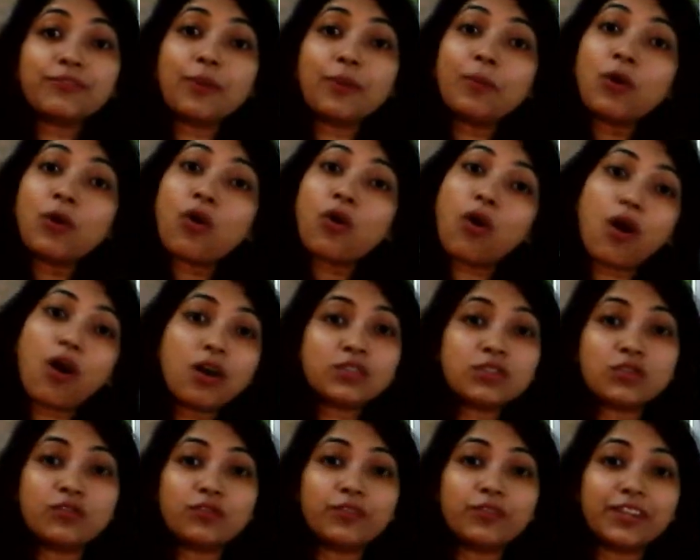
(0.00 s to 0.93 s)
from cos
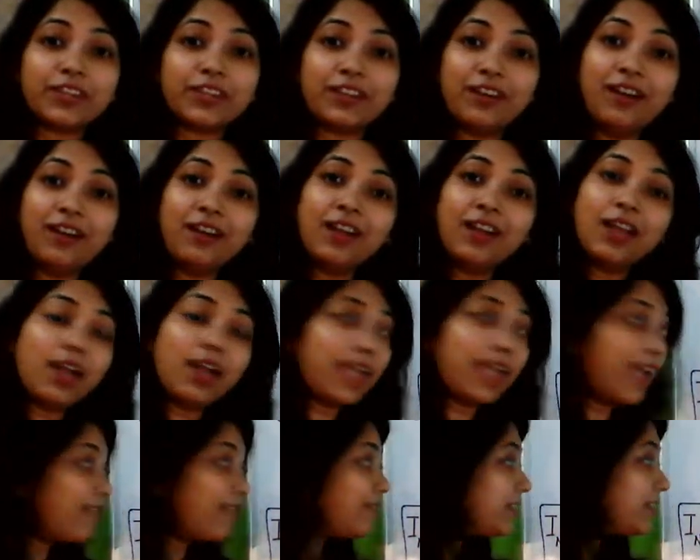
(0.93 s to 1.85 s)
over here.
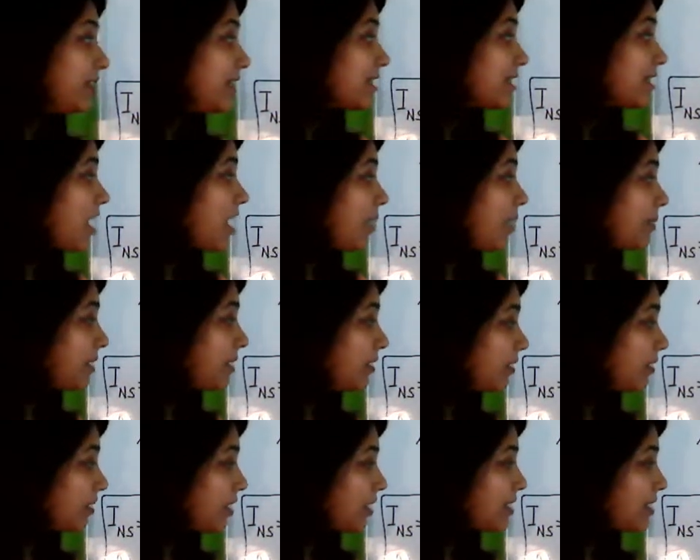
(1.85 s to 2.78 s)
Everything
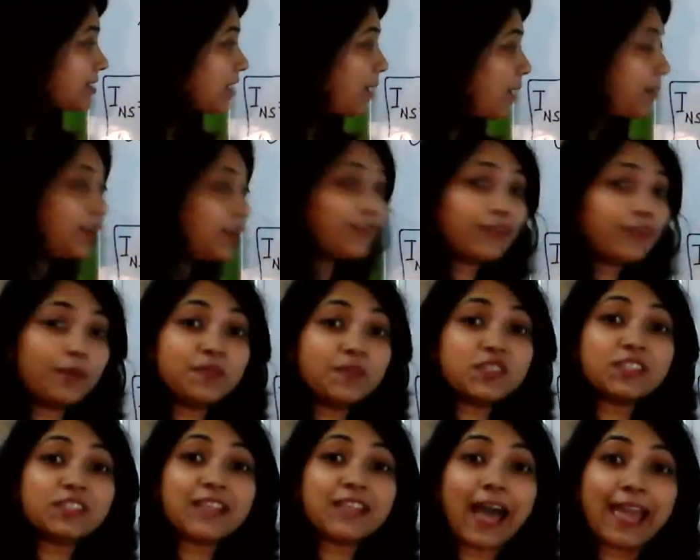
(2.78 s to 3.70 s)
is coming from
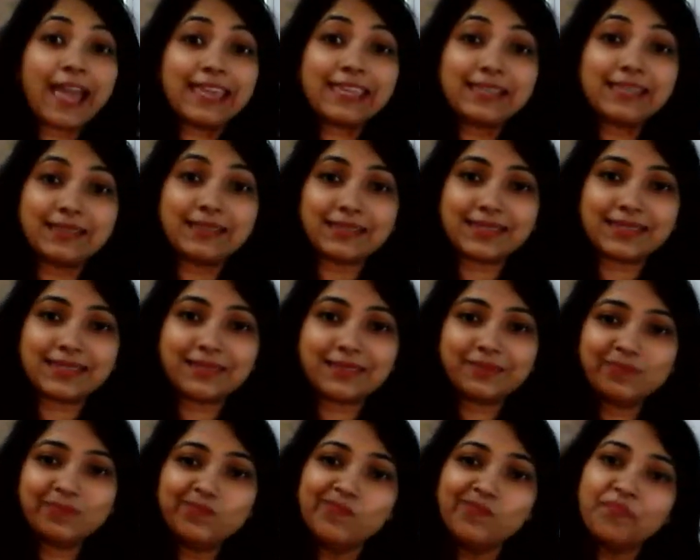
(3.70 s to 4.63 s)
sines.
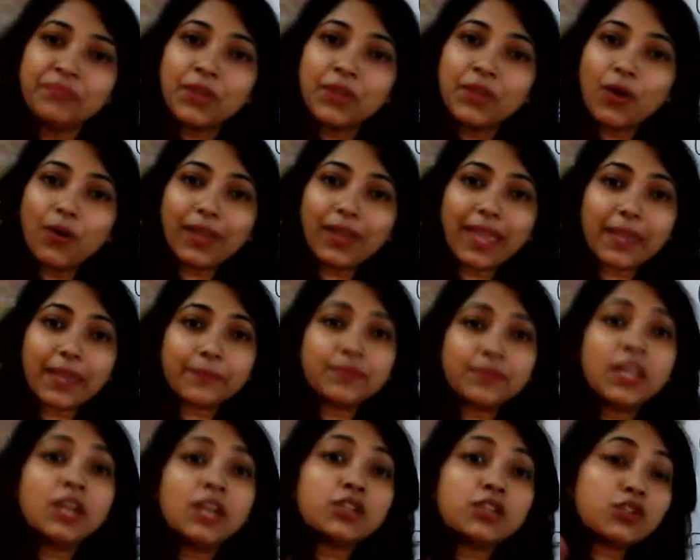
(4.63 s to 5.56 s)

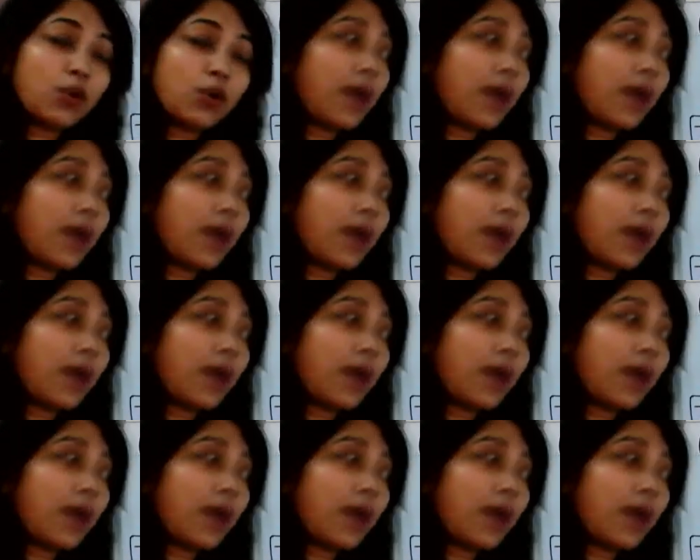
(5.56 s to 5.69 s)
Okay, so